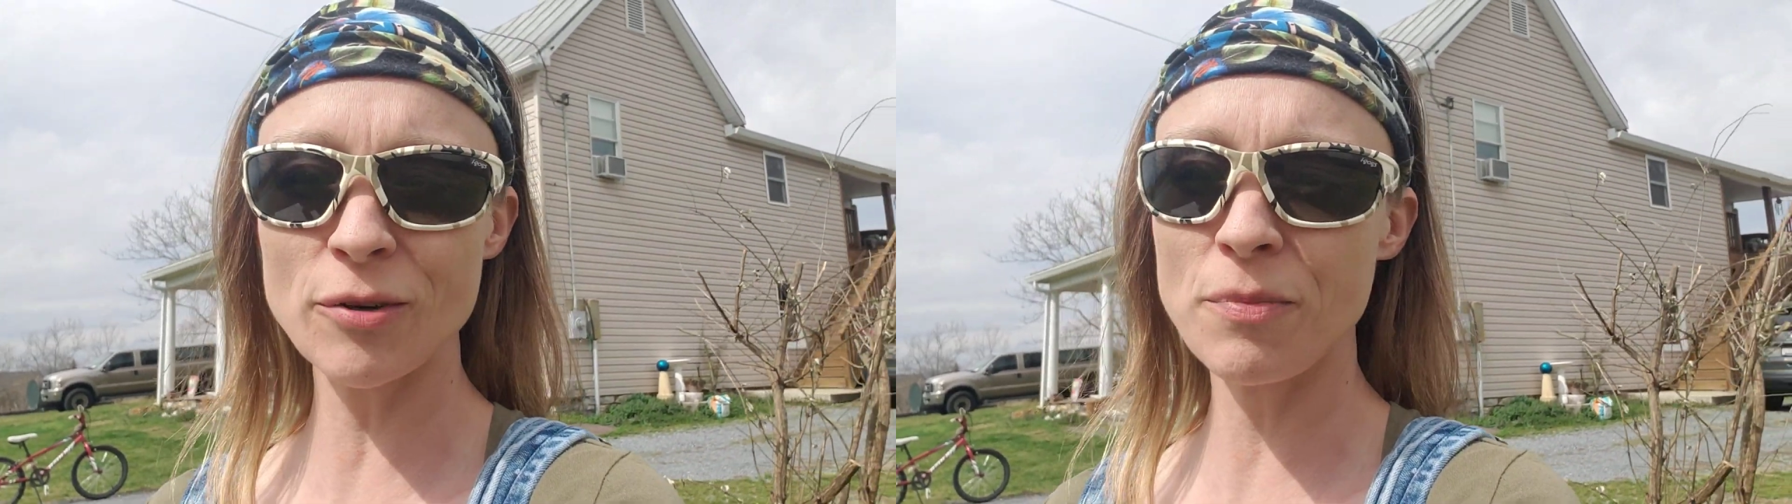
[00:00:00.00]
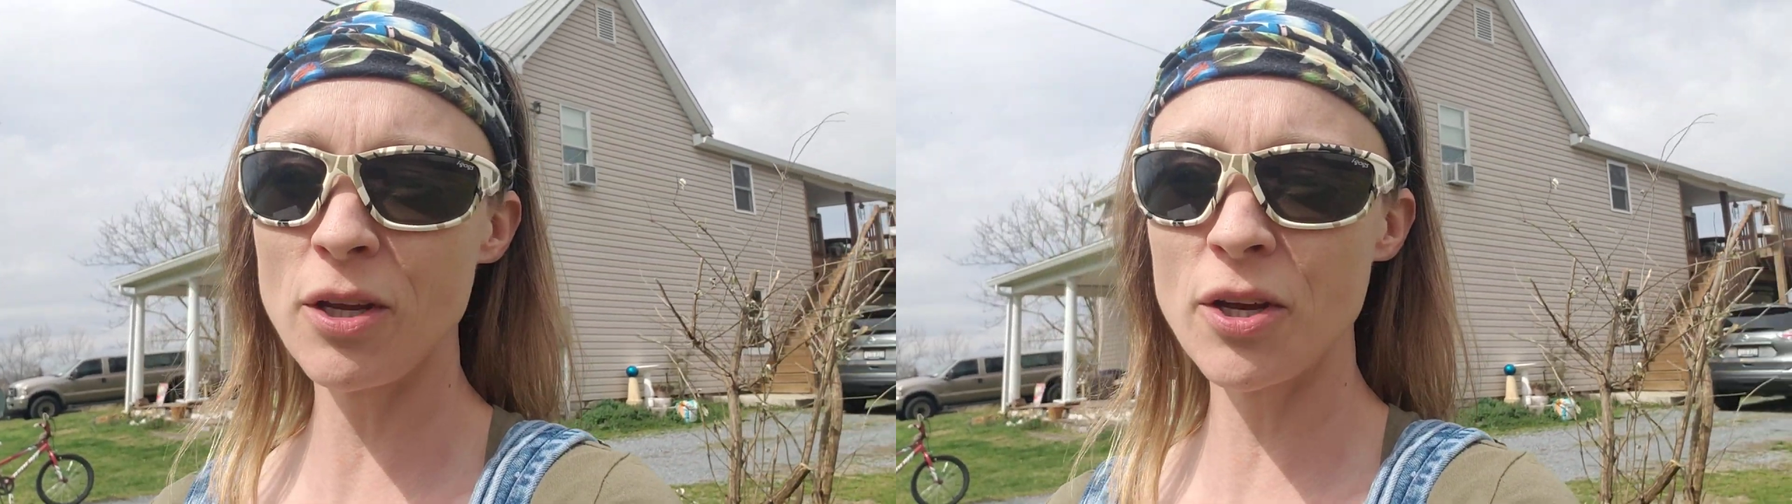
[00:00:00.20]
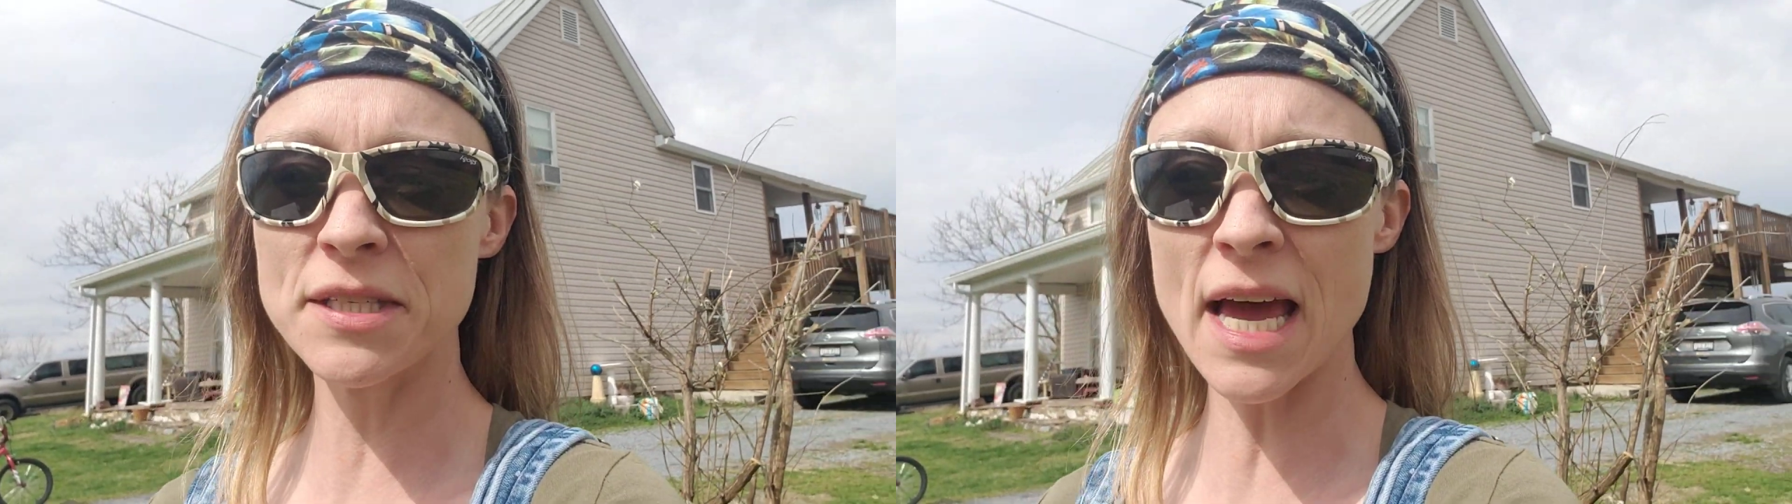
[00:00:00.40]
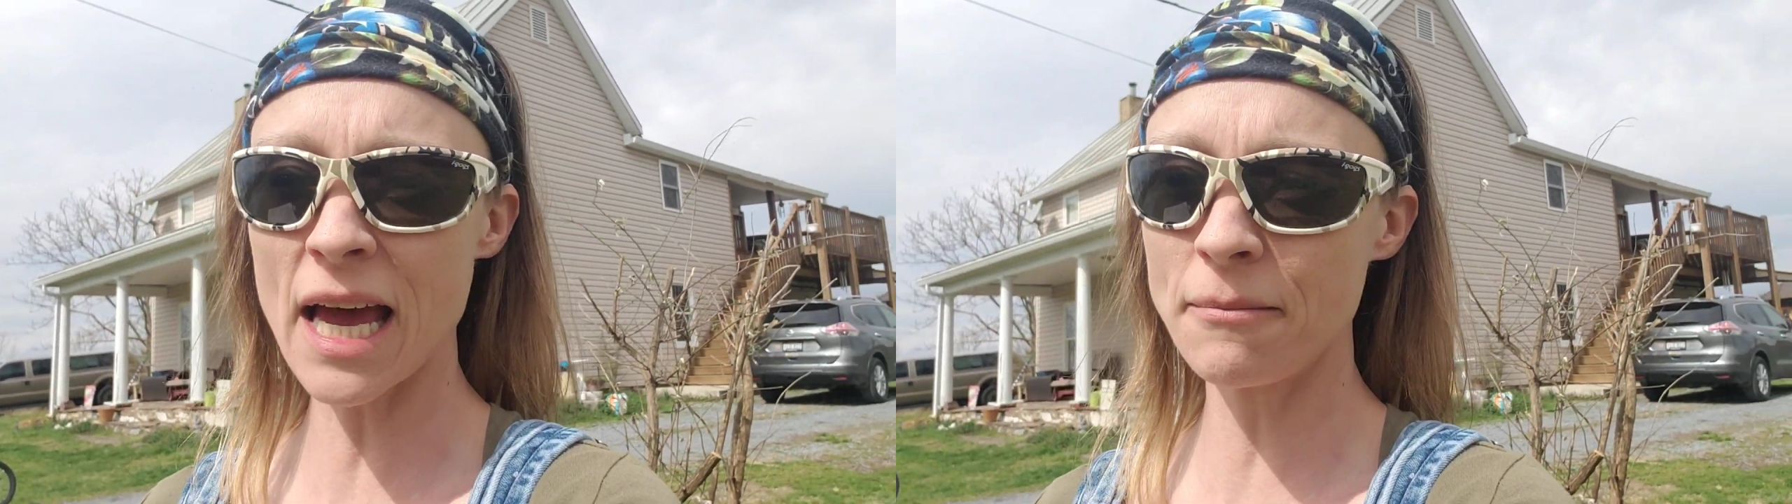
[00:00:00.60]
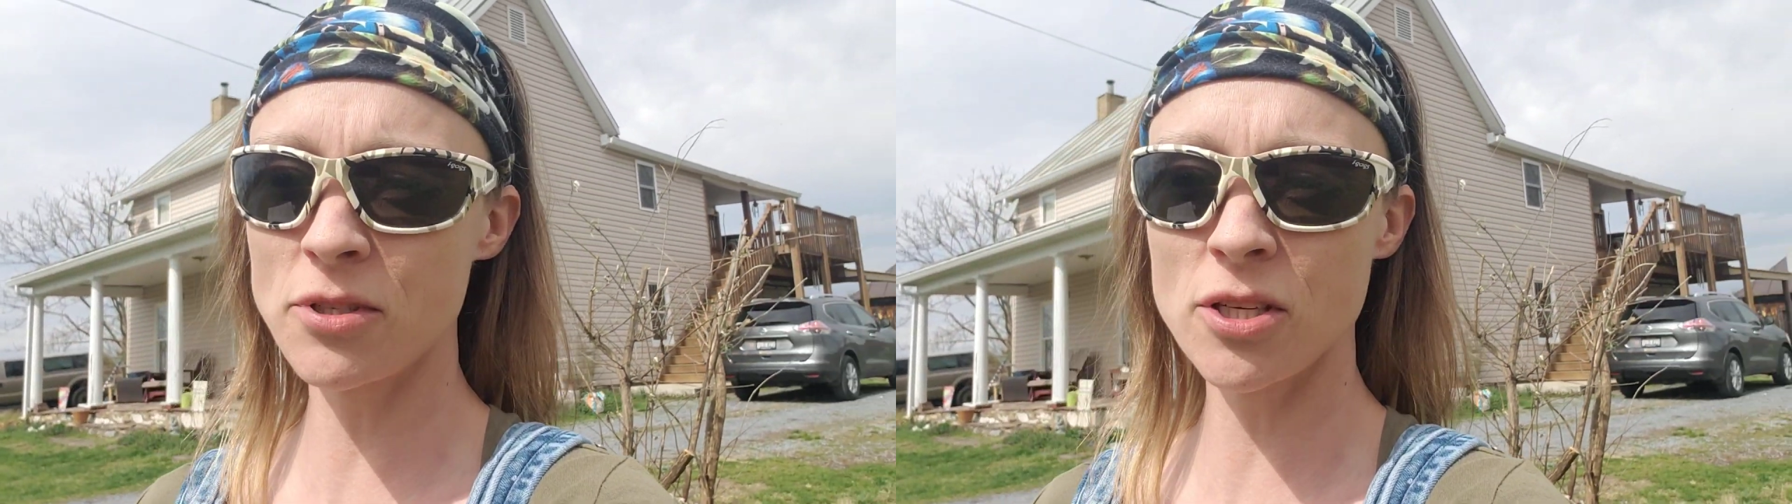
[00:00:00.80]
it'd be a good
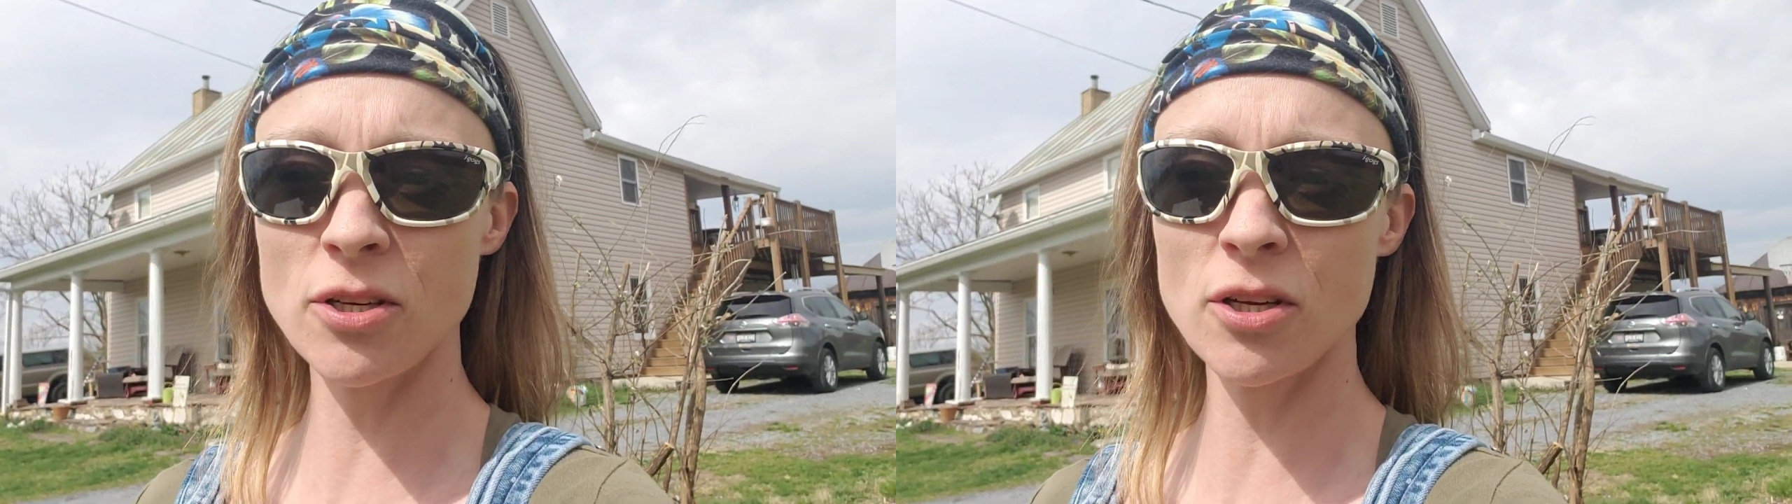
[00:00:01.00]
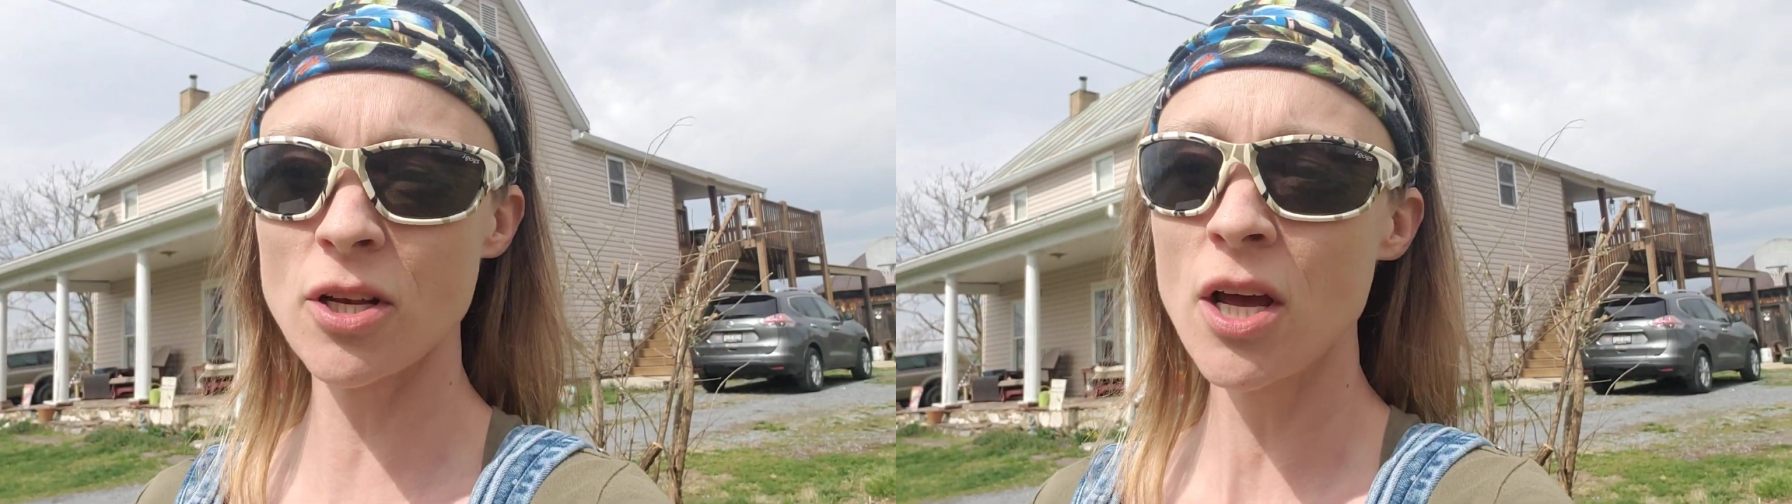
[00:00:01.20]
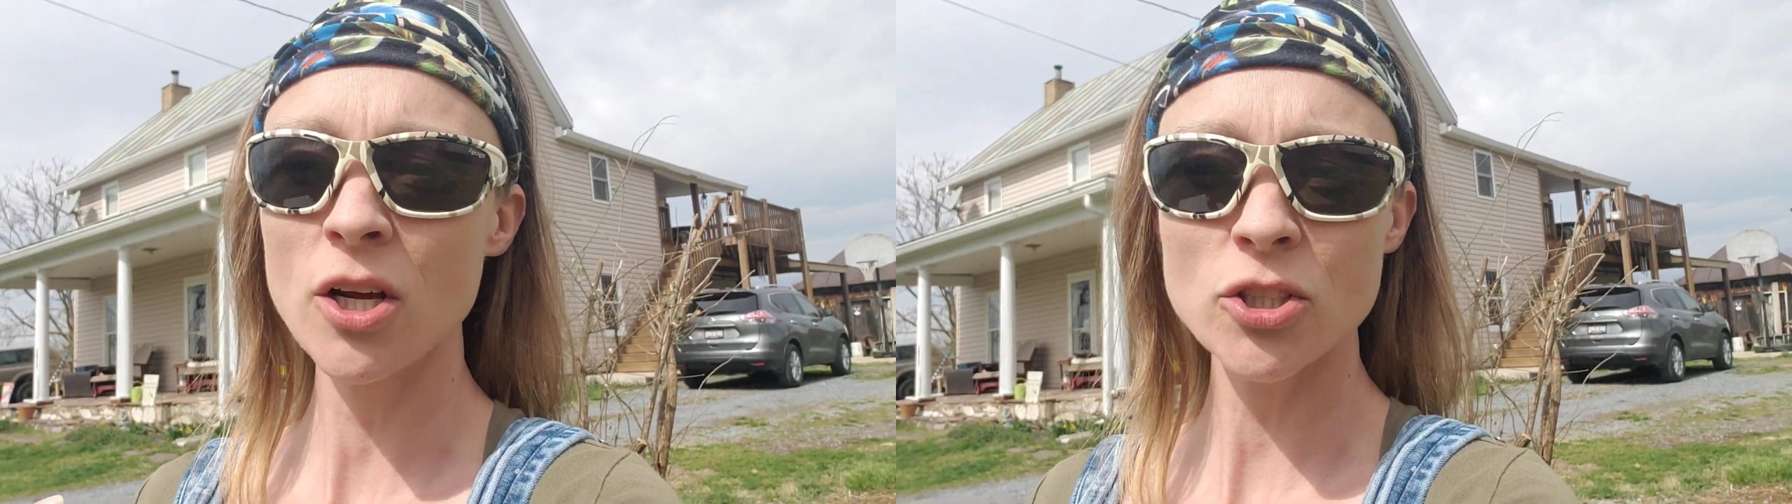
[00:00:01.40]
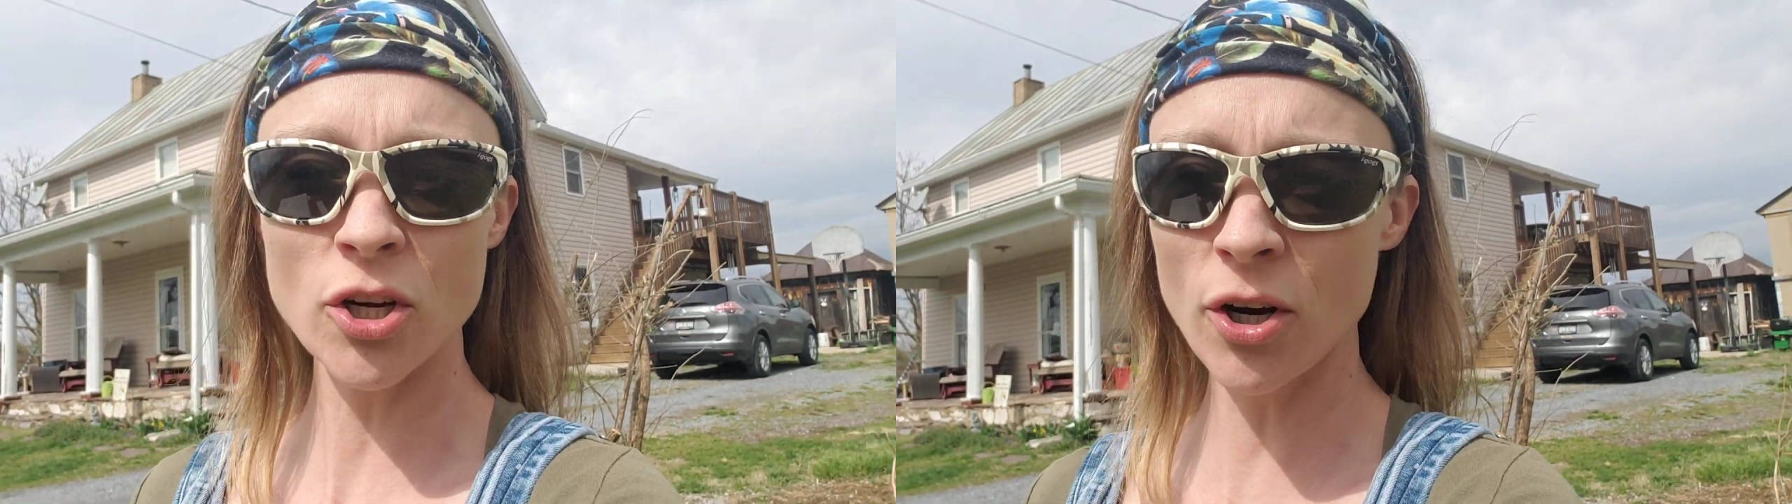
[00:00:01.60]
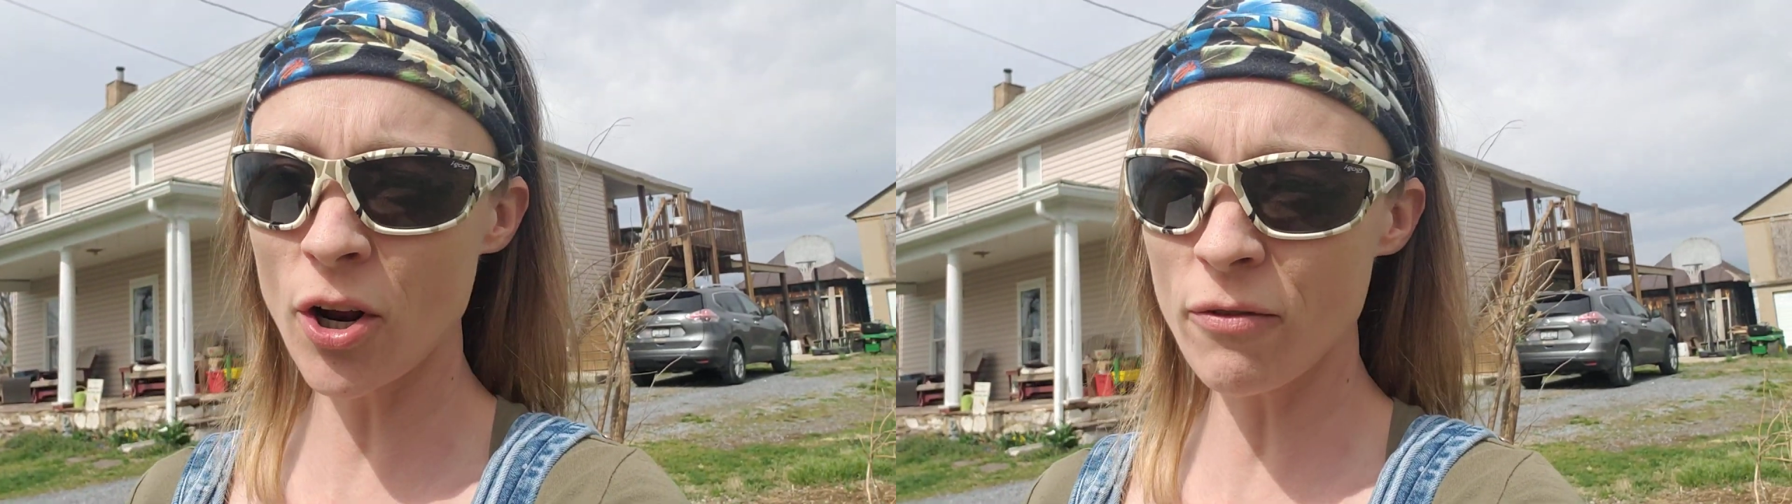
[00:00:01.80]
time to
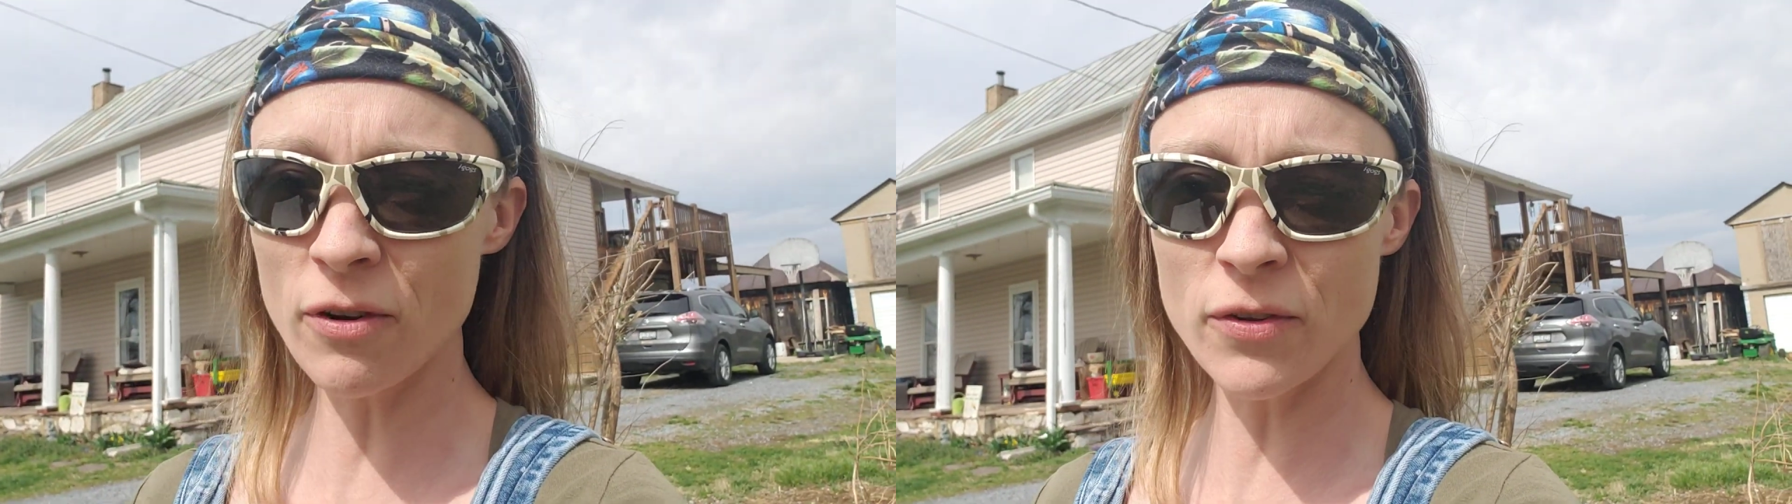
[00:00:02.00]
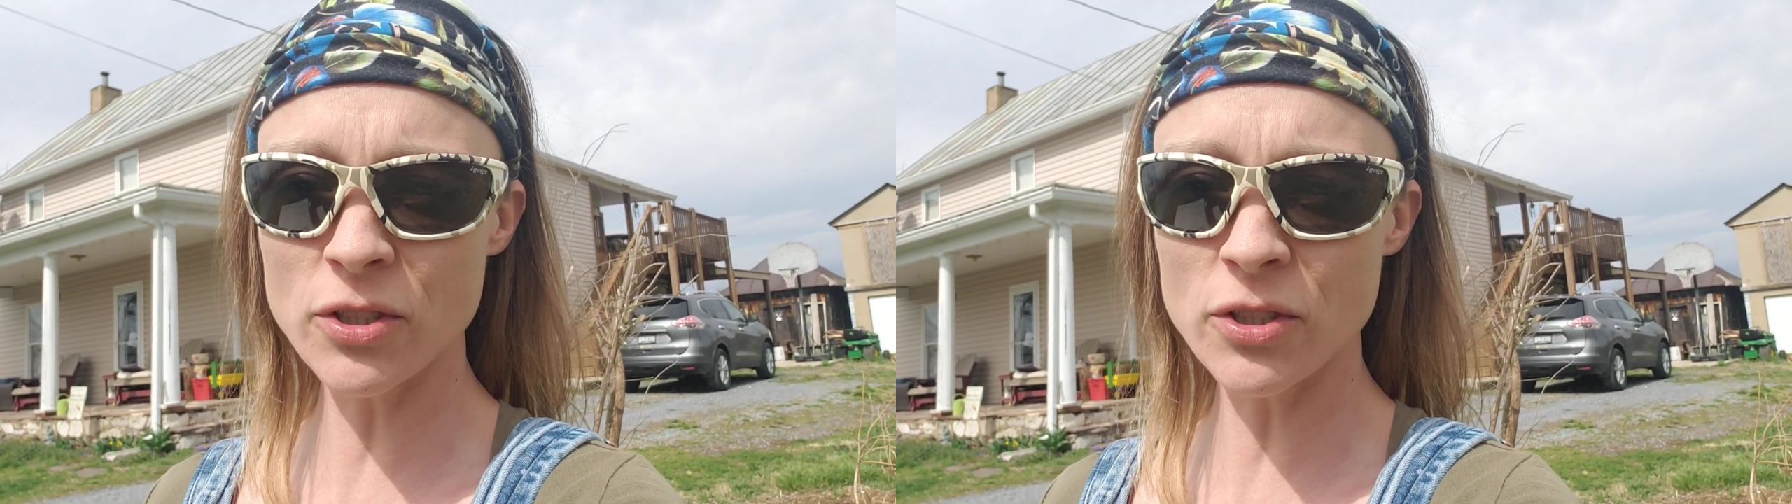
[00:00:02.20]
turn over the